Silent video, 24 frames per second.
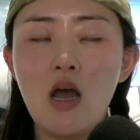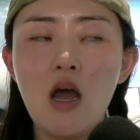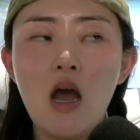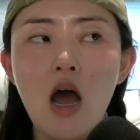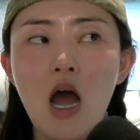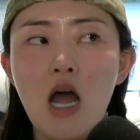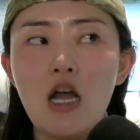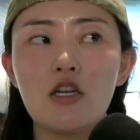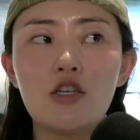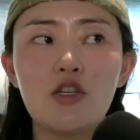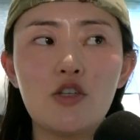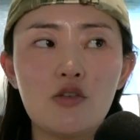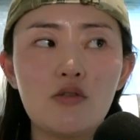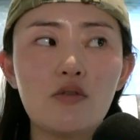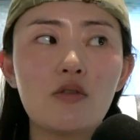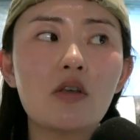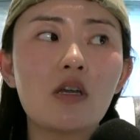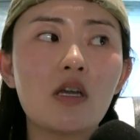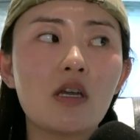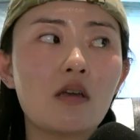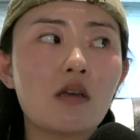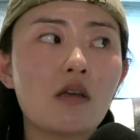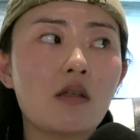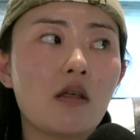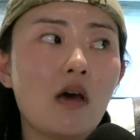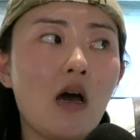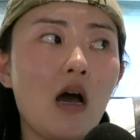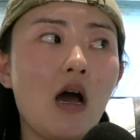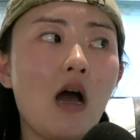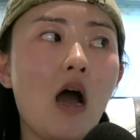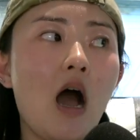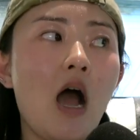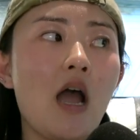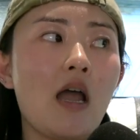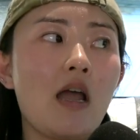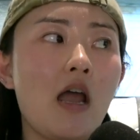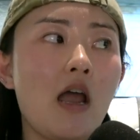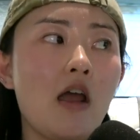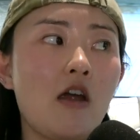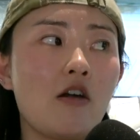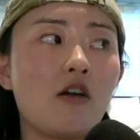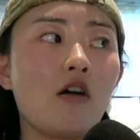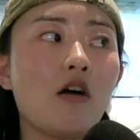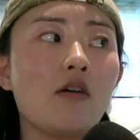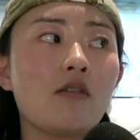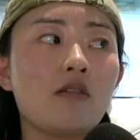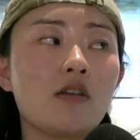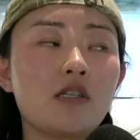I do think that I err
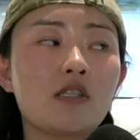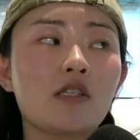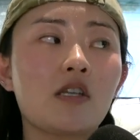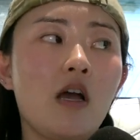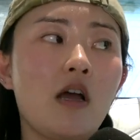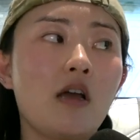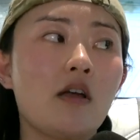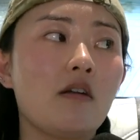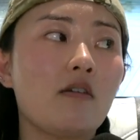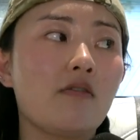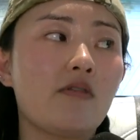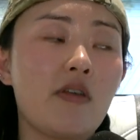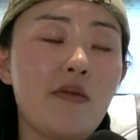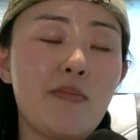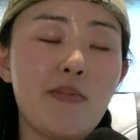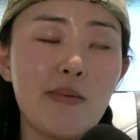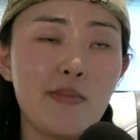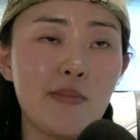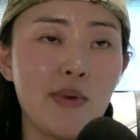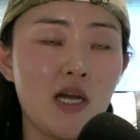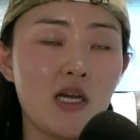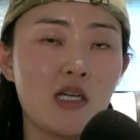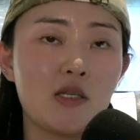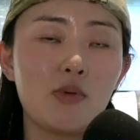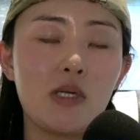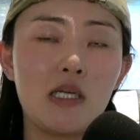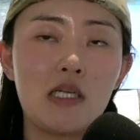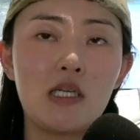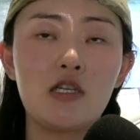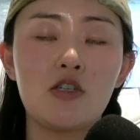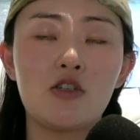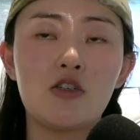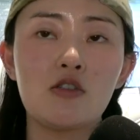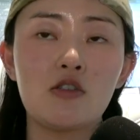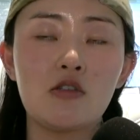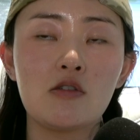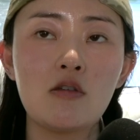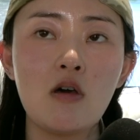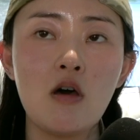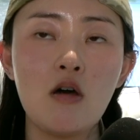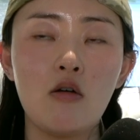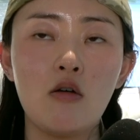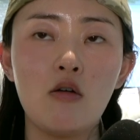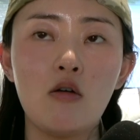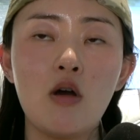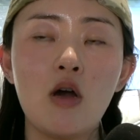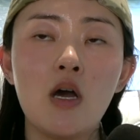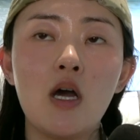on the side of keeping my expectations
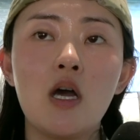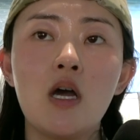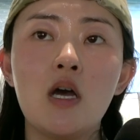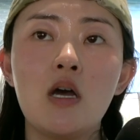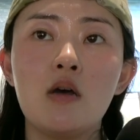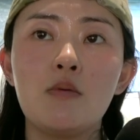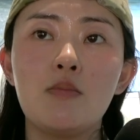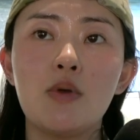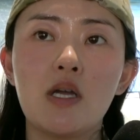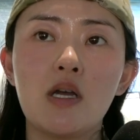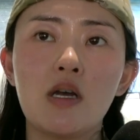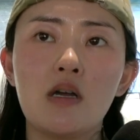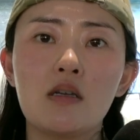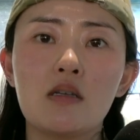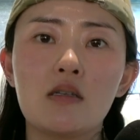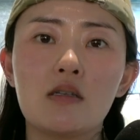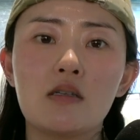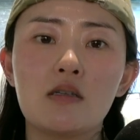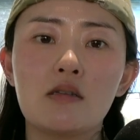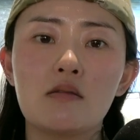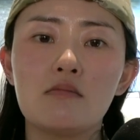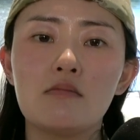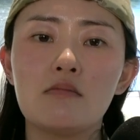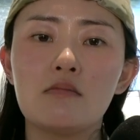low because